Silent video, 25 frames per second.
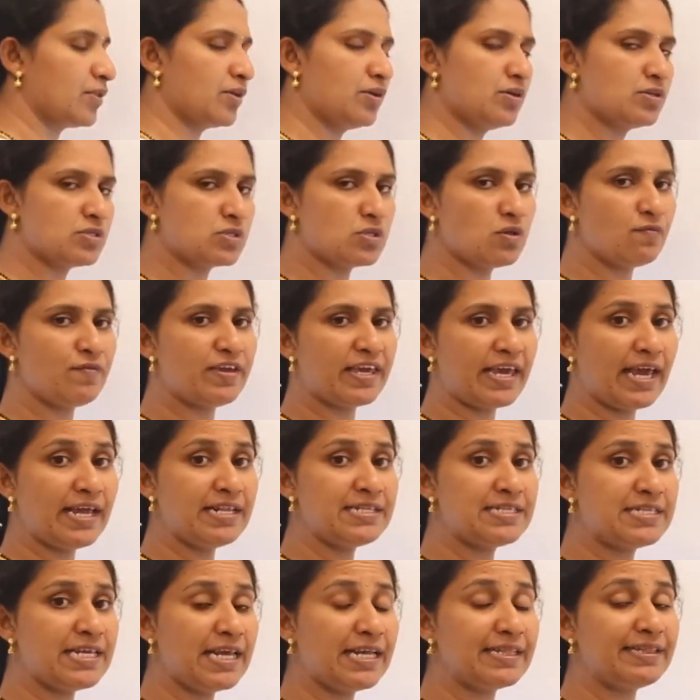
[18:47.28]
So we
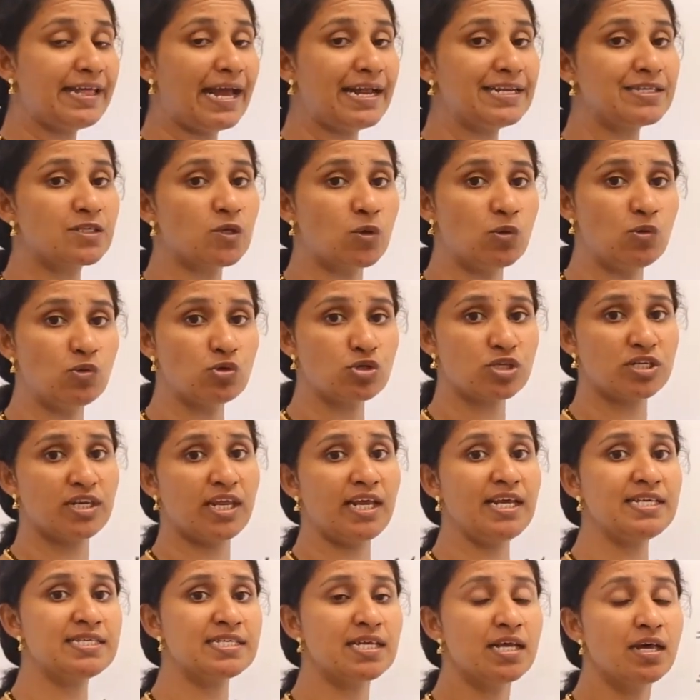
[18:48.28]
can say that solution
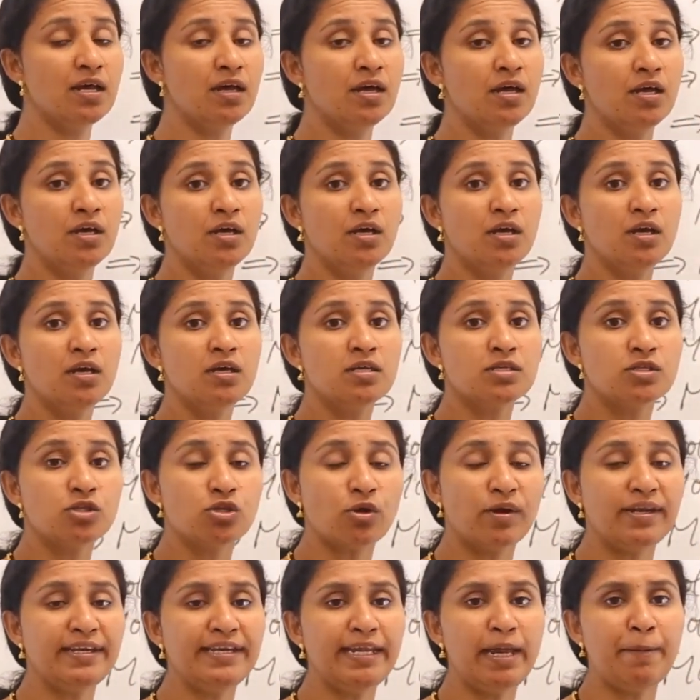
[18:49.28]
is
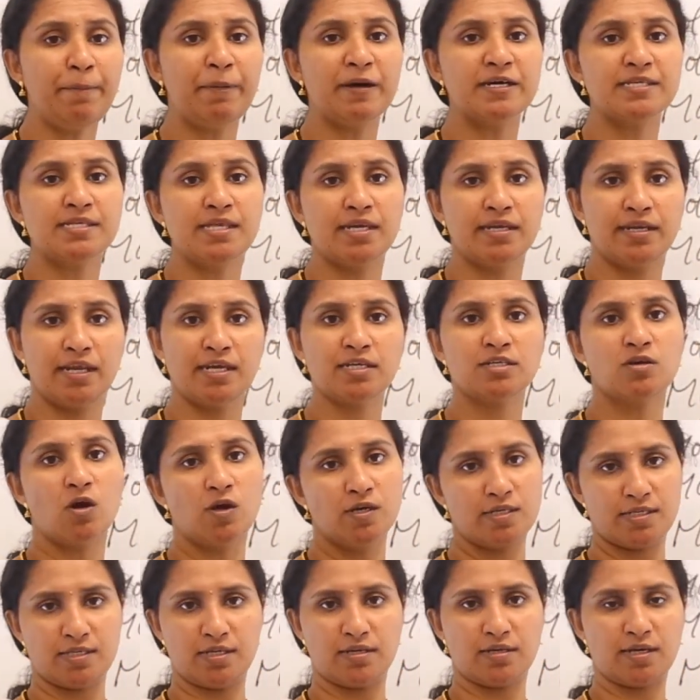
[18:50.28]
20%
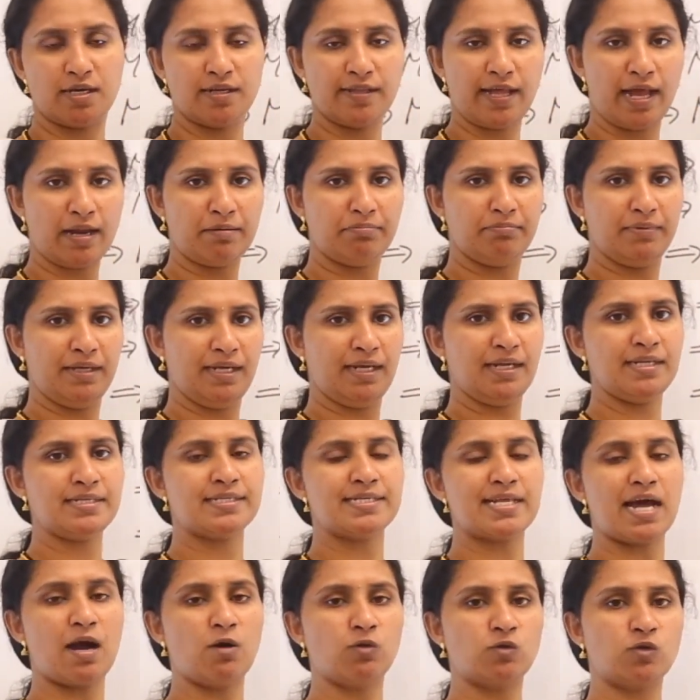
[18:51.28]
concentrated. That
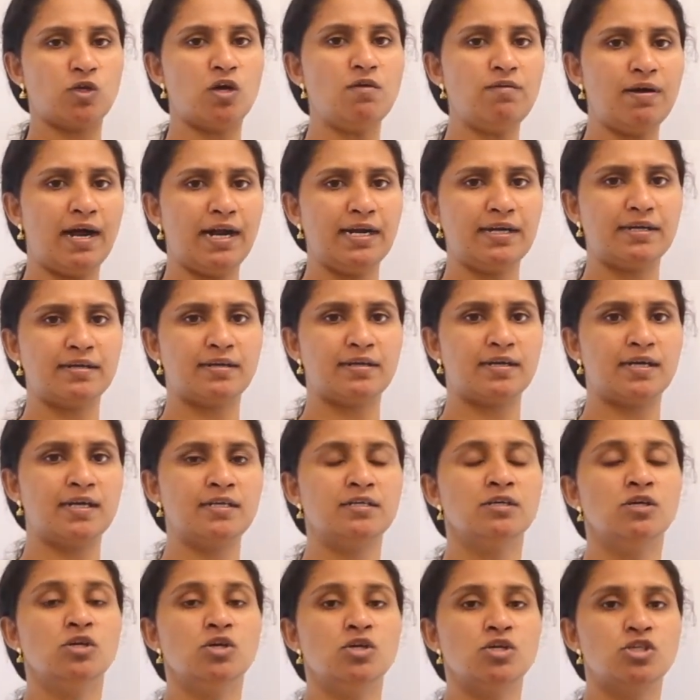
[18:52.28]
means out of
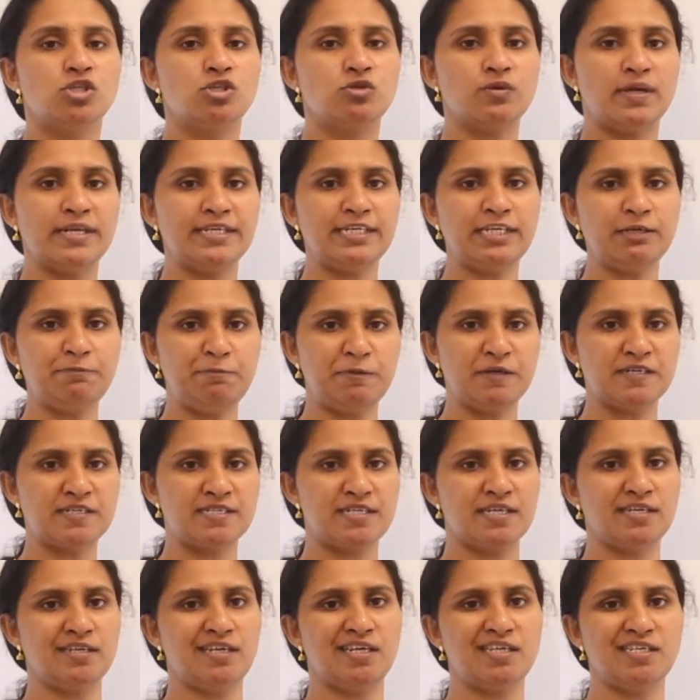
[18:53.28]
100,
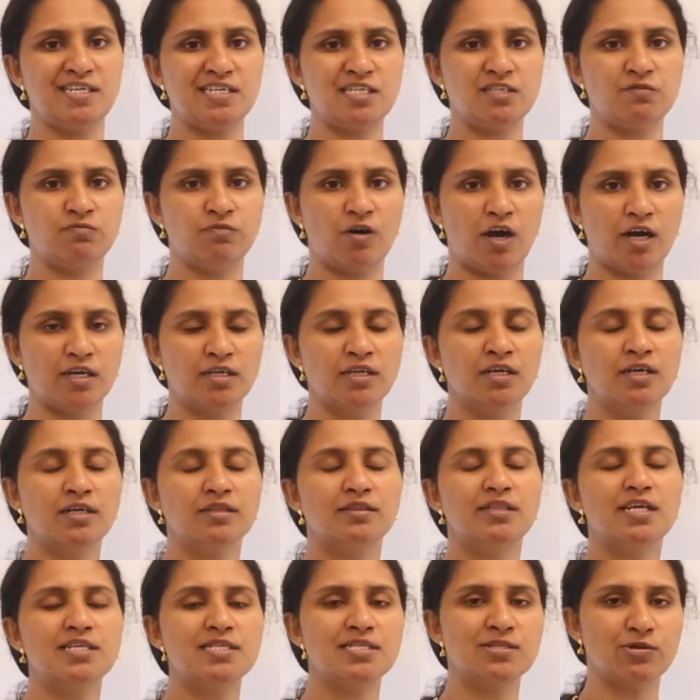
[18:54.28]
20% is
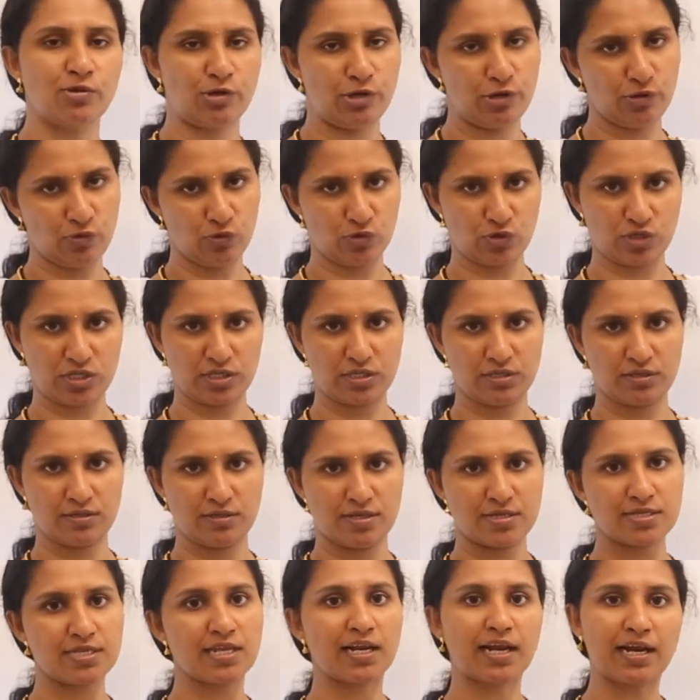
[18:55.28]
what? The solute.
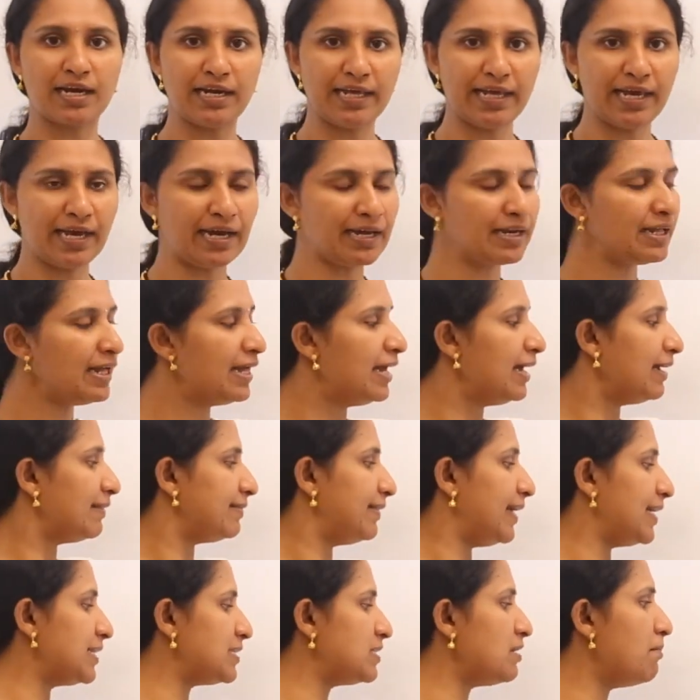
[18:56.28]
Is it clear?
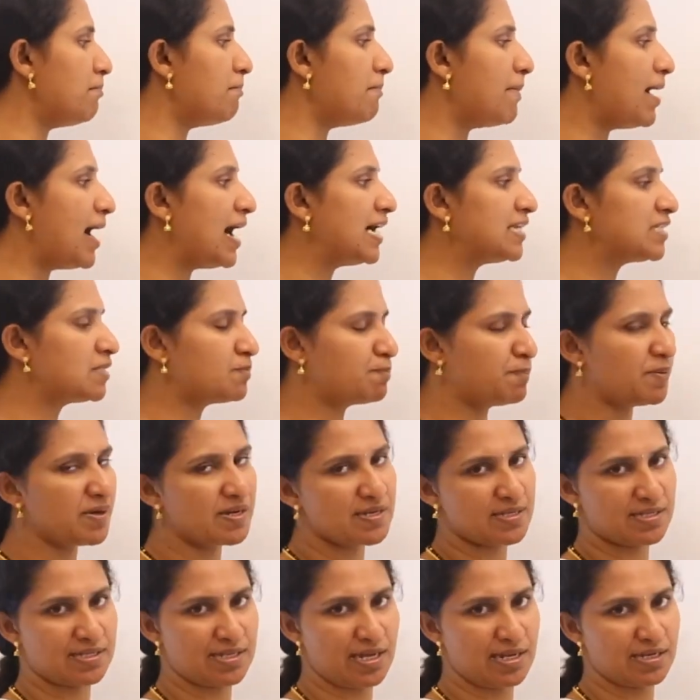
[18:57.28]
That's the mass
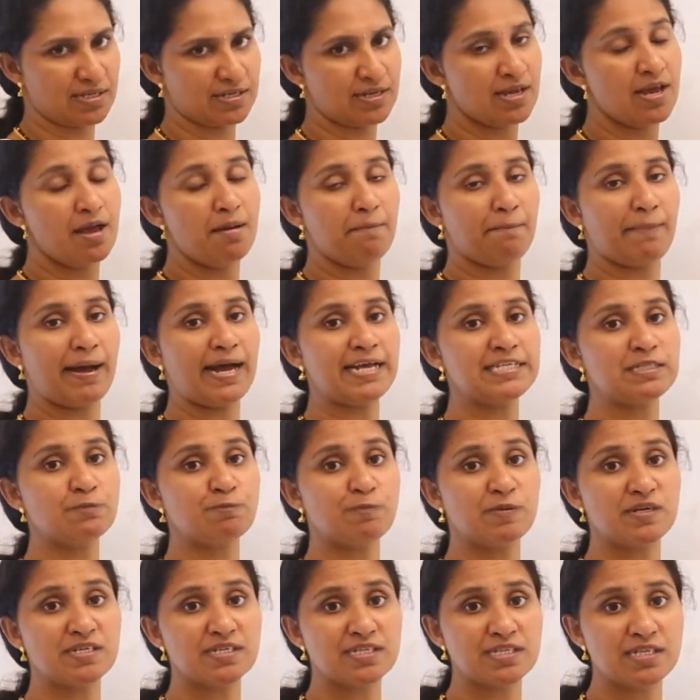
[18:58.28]
percent.
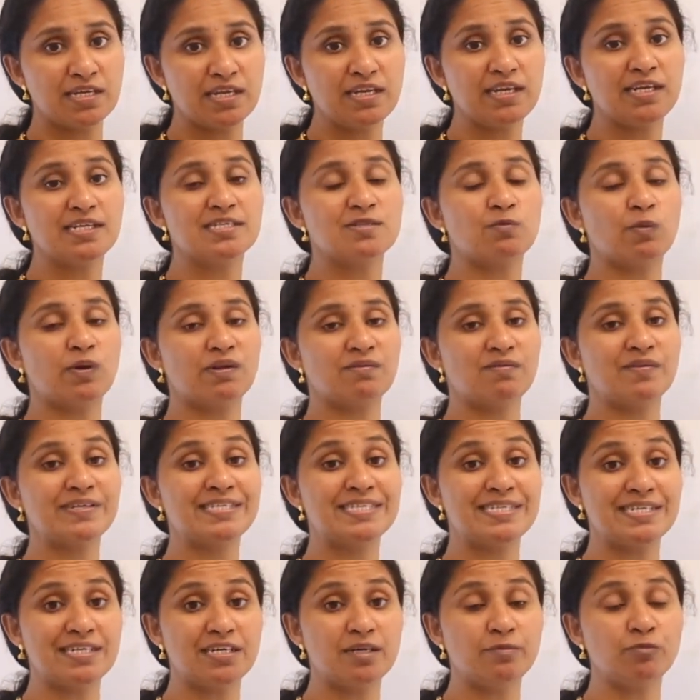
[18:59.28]
Mass percent is one of the
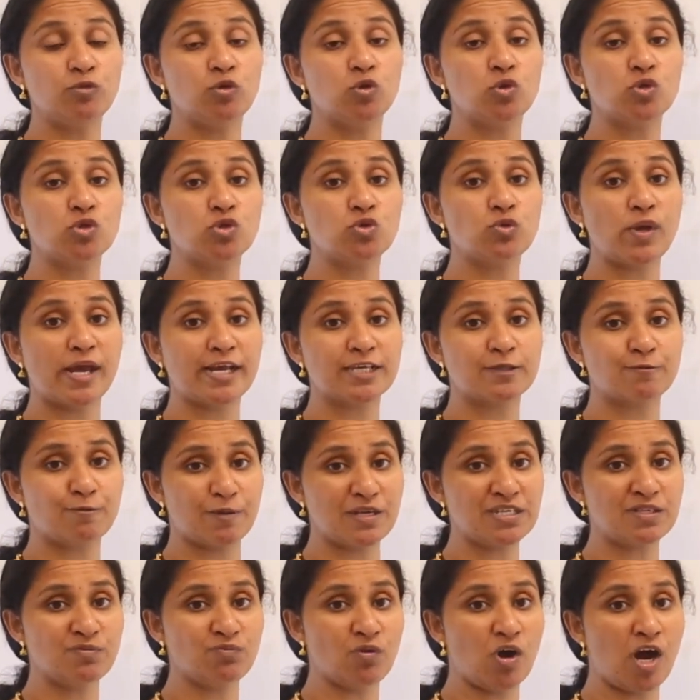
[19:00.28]
terms used to
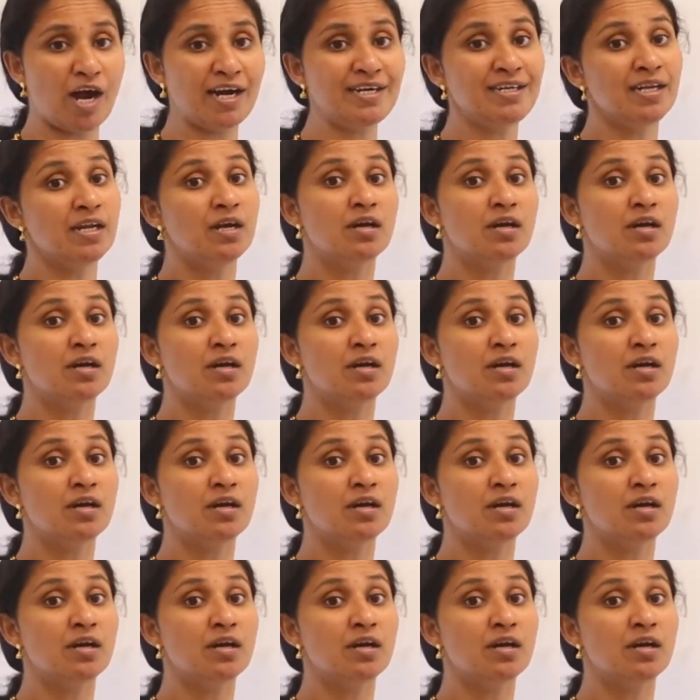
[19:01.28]
express what?